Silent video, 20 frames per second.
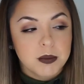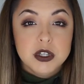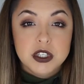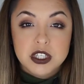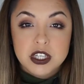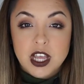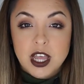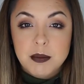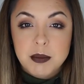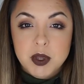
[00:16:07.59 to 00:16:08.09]
Well,
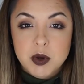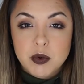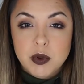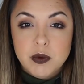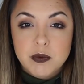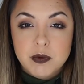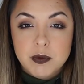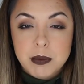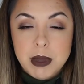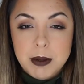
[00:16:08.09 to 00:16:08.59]
she got me a
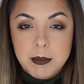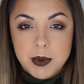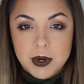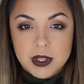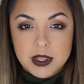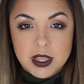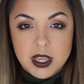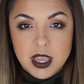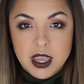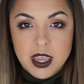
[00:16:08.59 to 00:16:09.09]
robe for my
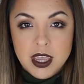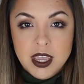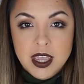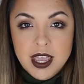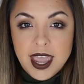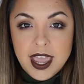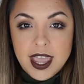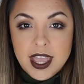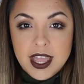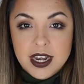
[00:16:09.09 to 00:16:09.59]
birthday,
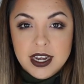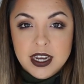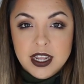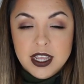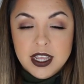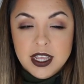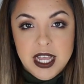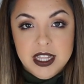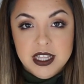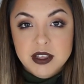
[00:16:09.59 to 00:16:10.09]

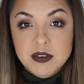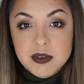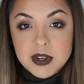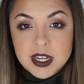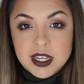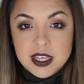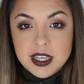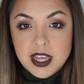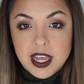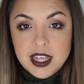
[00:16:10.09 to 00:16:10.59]
and I live in
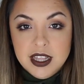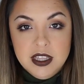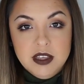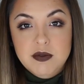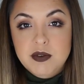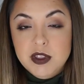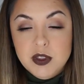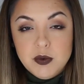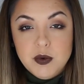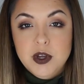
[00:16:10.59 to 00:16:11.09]
it. I
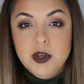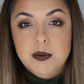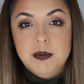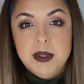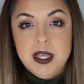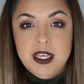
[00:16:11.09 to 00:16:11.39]
live in the robe.